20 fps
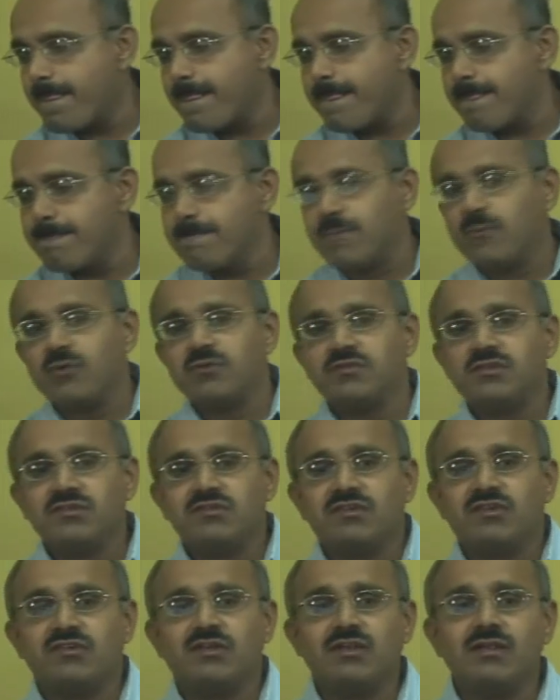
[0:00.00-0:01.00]
because this
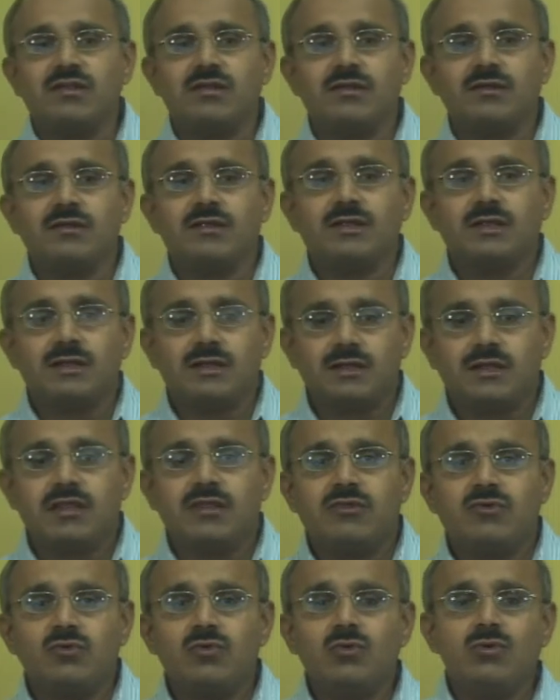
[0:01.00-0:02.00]
does not
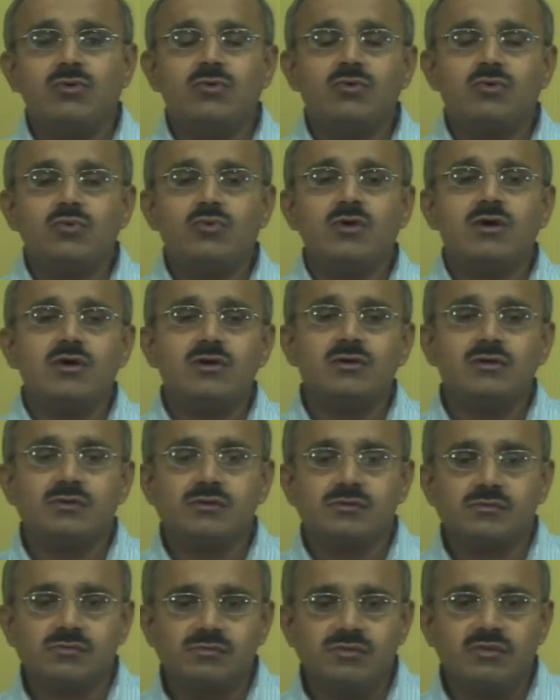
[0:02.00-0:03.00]
take you to a
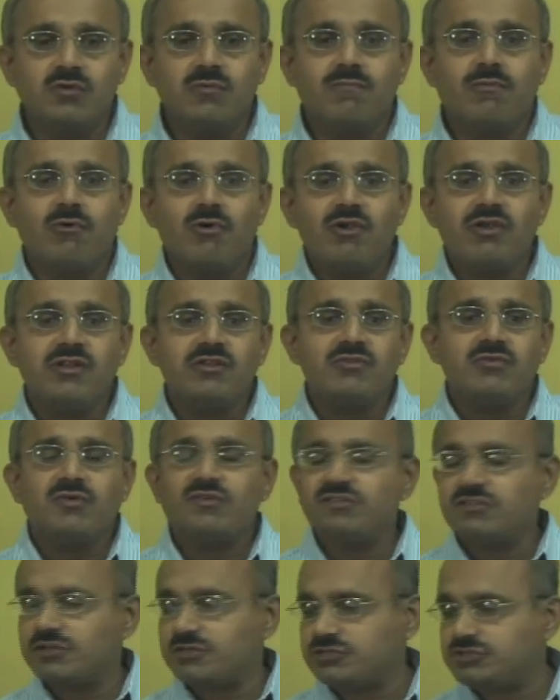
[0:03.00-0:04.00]
new point in your
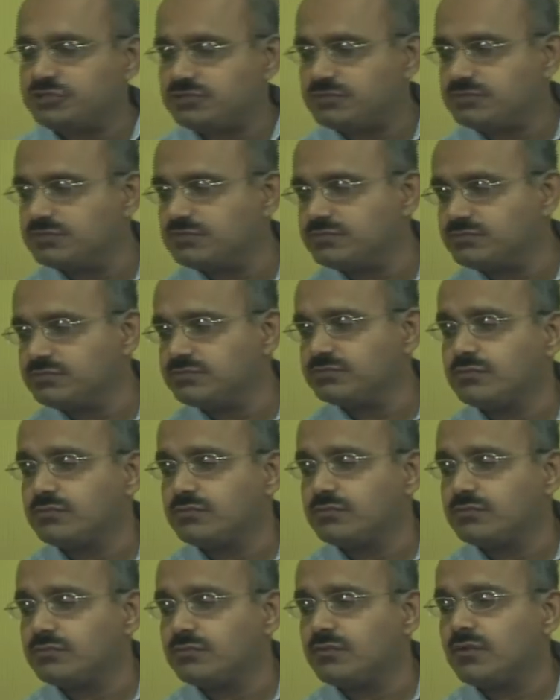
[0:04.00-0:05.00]
search.
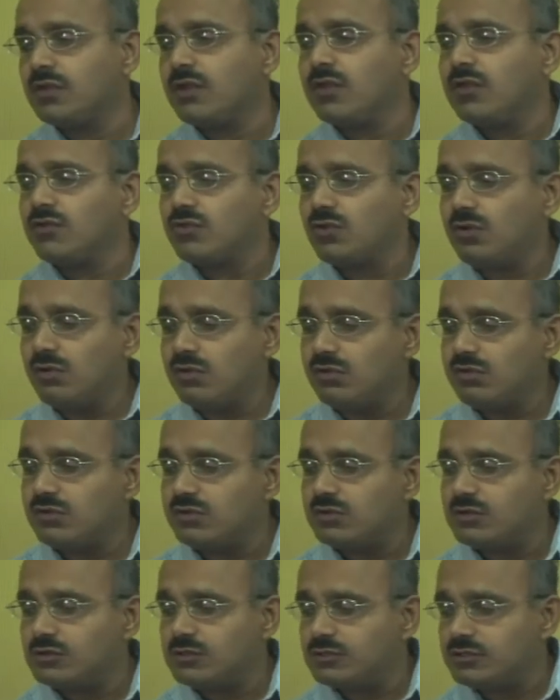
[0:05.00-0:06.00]
So,
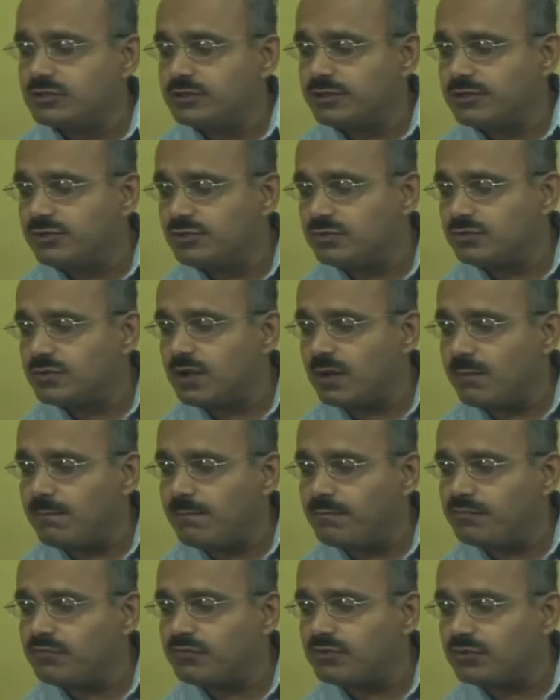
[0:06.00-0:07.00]
you
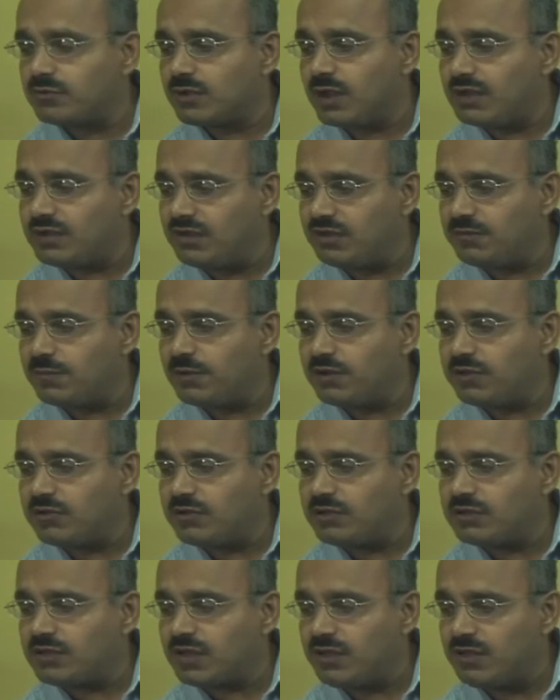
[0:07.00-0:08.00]
come, so at this
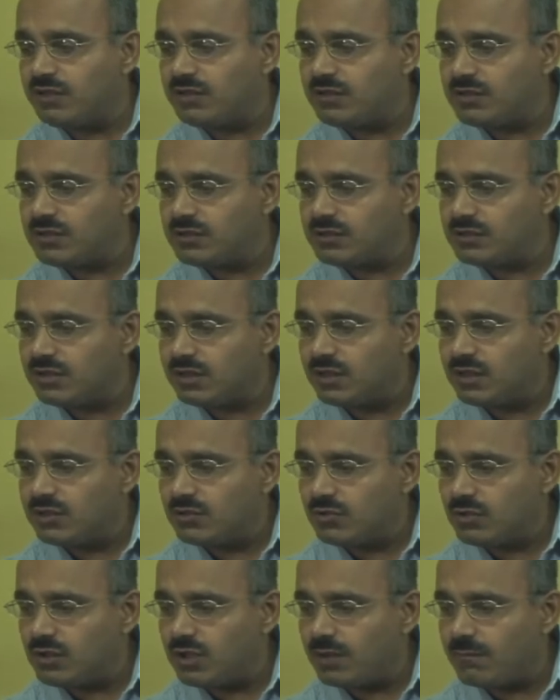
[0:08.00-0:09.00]
particular thing
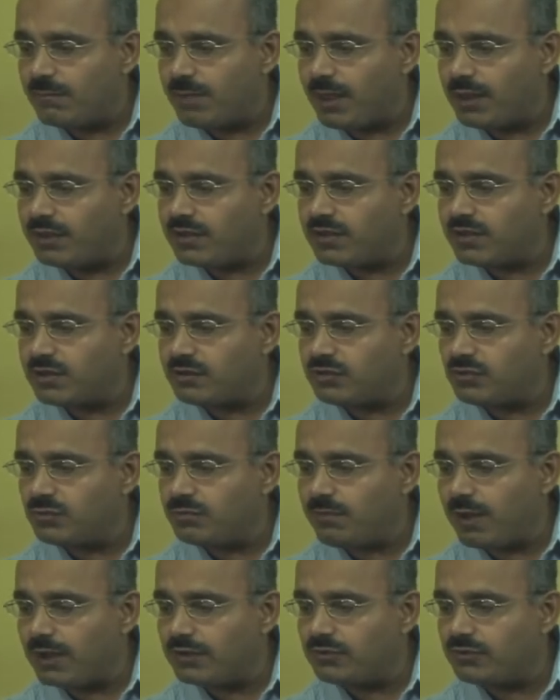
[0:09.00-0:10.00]
you come back
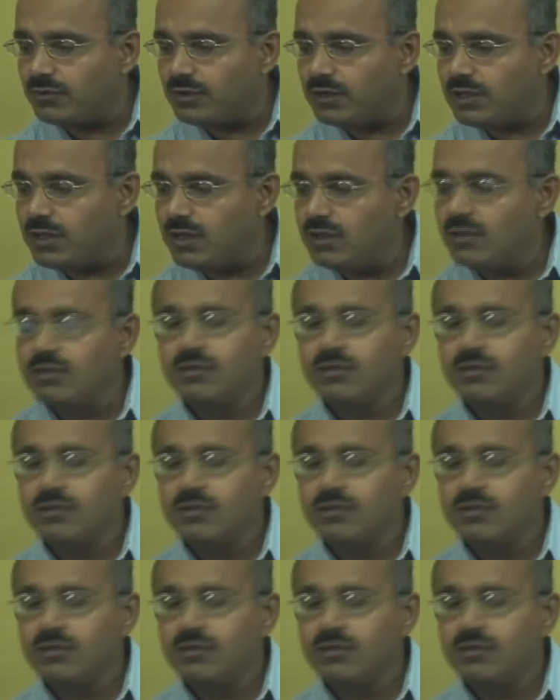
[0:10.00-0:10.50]
to D.